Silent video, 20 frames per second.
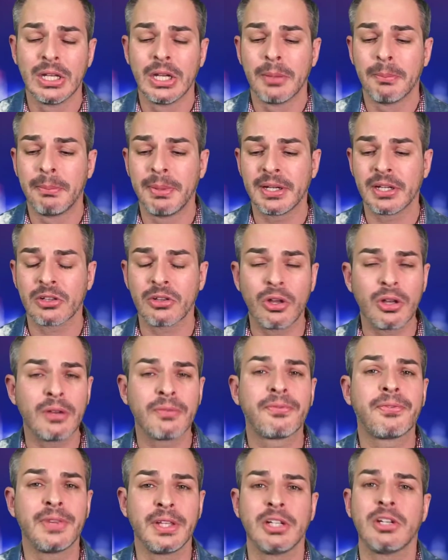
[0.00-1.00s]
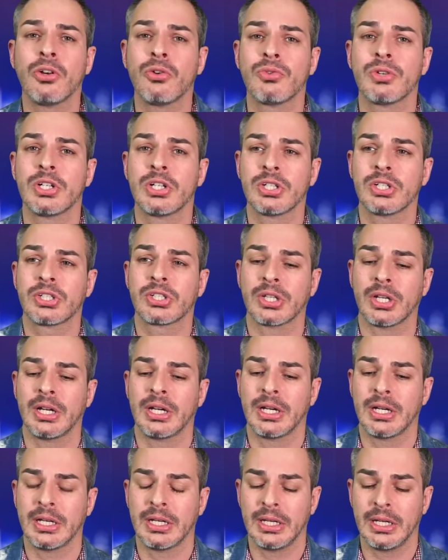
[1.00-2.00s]
But a lot of fleet owners
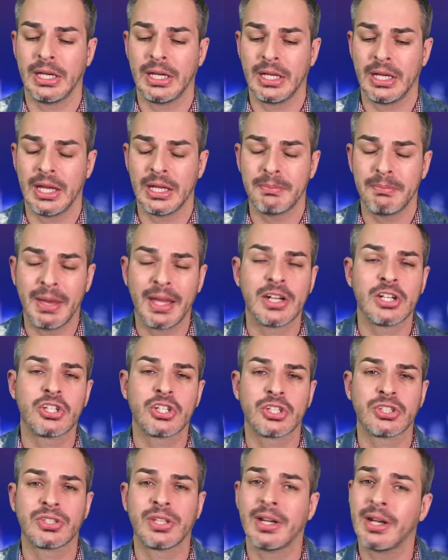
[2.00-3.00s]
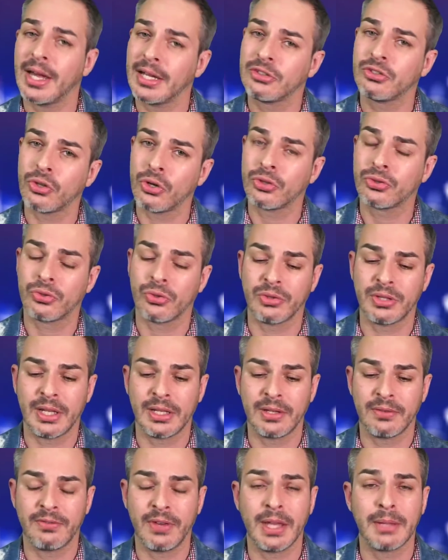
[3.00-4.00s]
and managers that I talked to on that
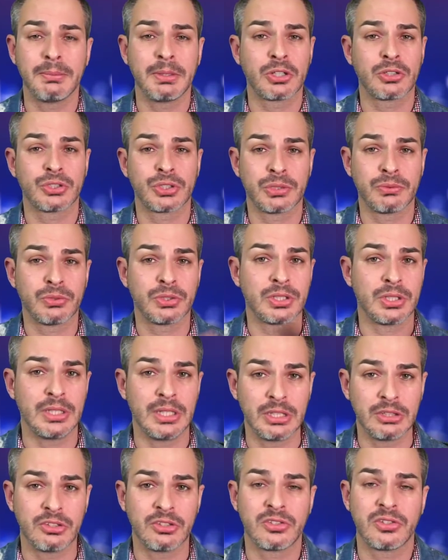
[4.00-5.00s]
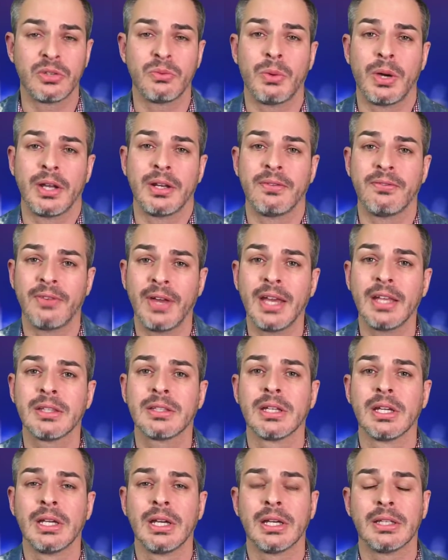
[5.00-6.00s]
event, because it was an industry-wide event
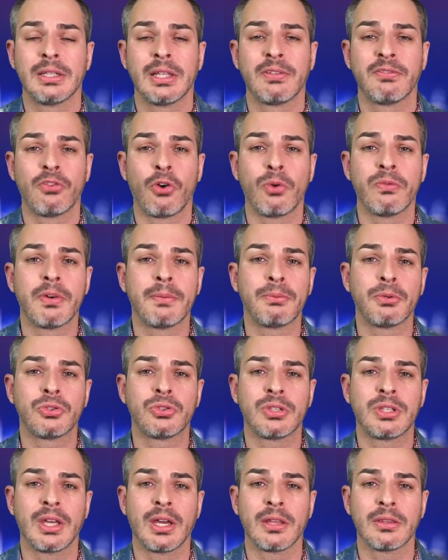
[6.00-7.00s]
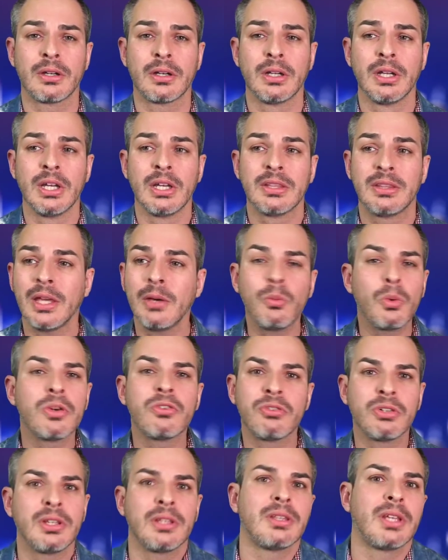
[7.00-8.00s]
that Volvo put together, they weren't
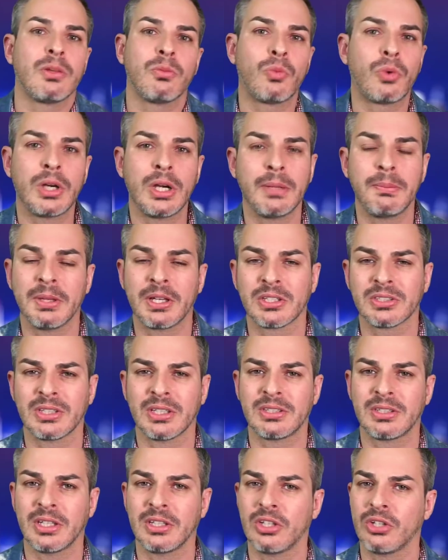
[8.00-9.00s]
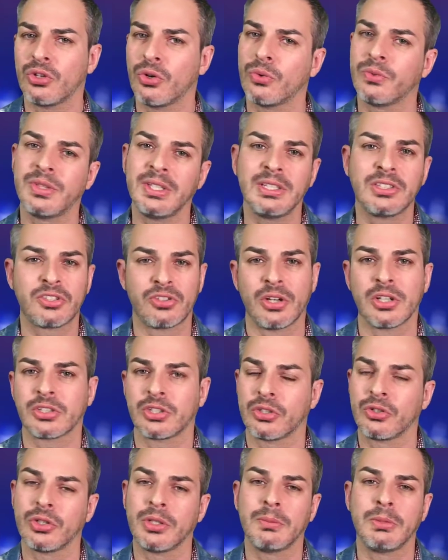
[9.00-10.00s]
really that worried, because they said, you know, these trucks are
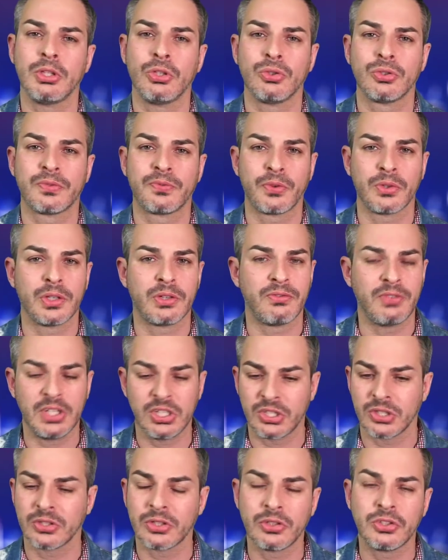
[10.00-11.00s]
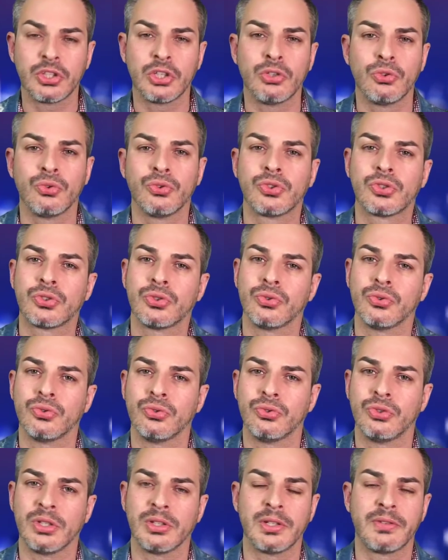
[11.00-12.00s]
going to be used for the regional use to
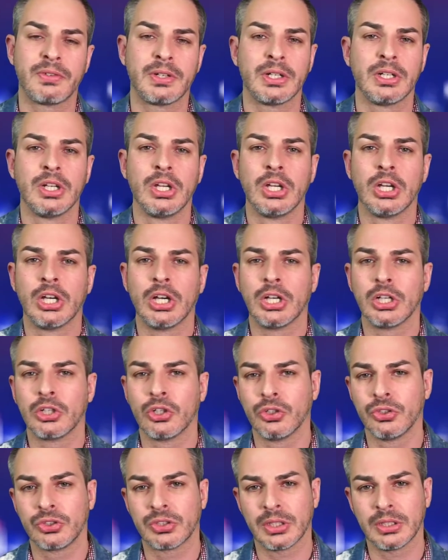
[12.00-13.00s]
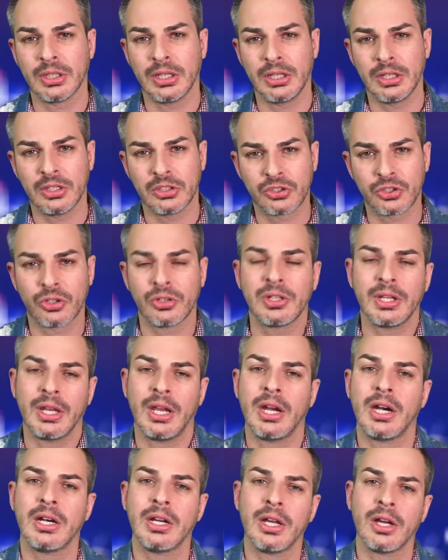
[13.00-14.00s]
deliver goods in a certain
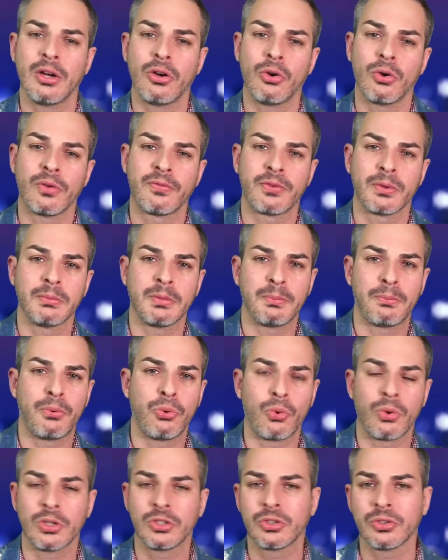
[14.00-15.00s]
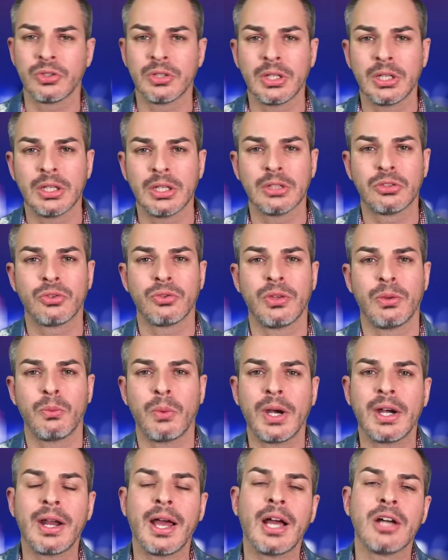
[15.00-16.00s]
area, or from the port to the
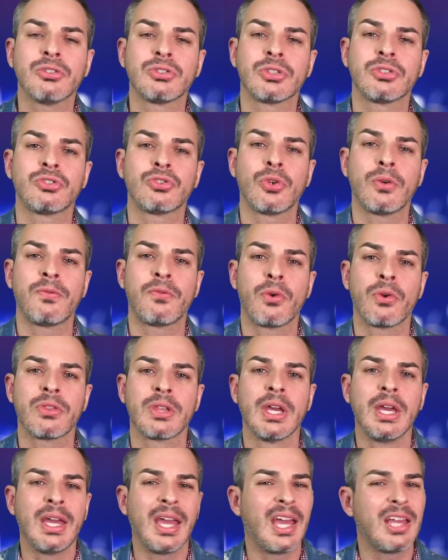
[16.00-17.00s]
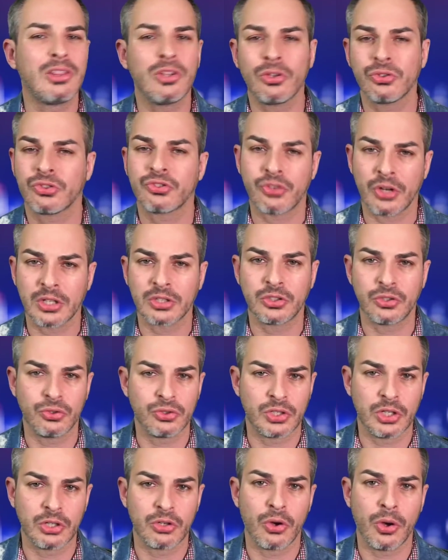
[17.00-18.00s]
warehouse and so forth. And those trucks
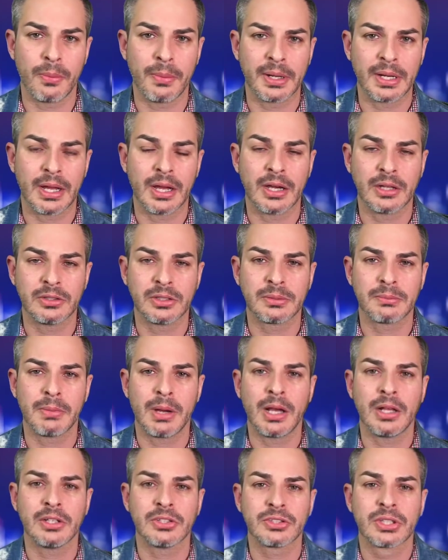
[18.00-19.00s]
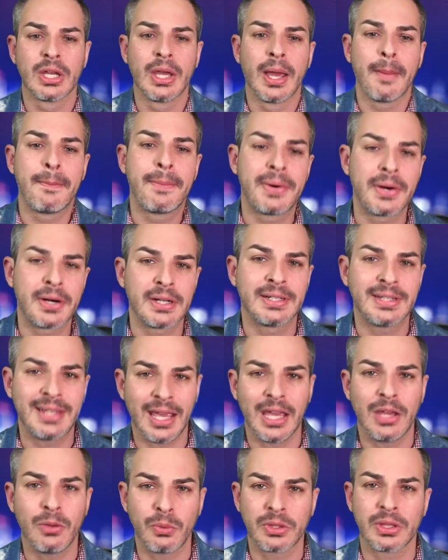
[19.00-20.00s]
usually go about 100 miles per
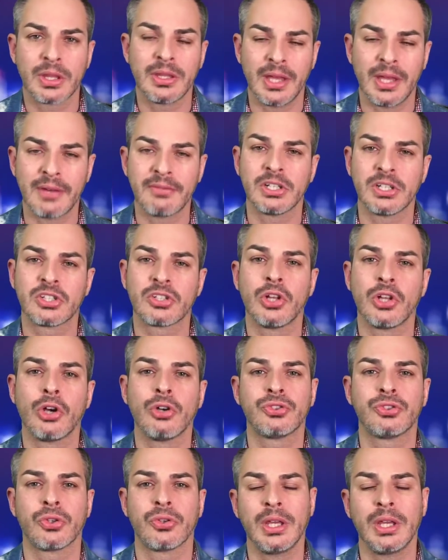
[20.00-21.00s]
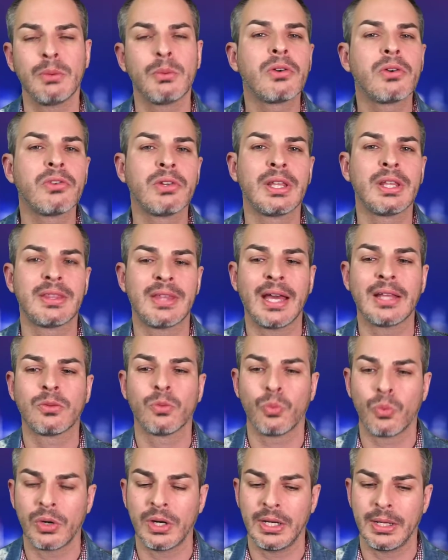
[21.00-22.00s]
day with an average load, so they weren't really that
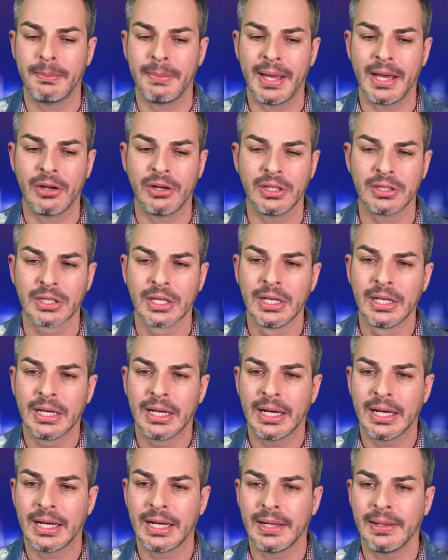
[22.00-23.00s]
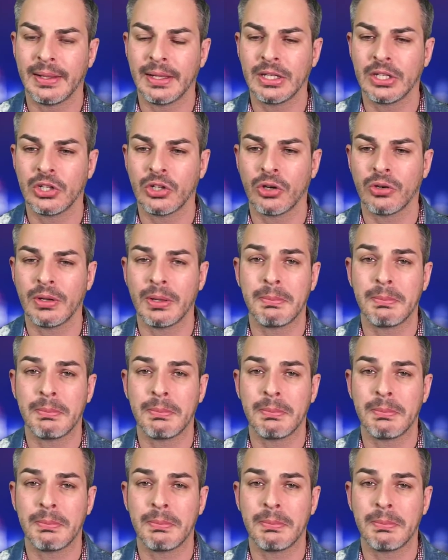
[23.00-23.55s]
worried about it, you know.